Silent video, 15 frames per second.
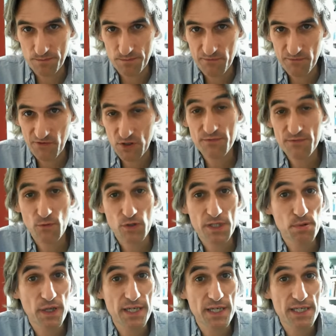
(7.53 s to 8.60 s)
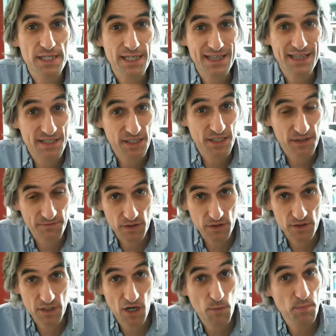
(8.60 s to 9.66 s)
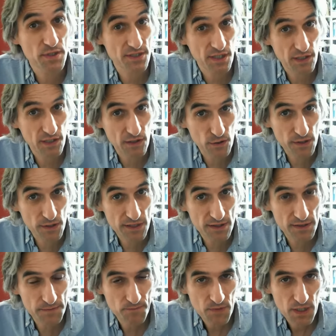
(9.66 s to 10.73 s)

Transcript: First of all, he played in the Sinquefield Cup in St. Louis.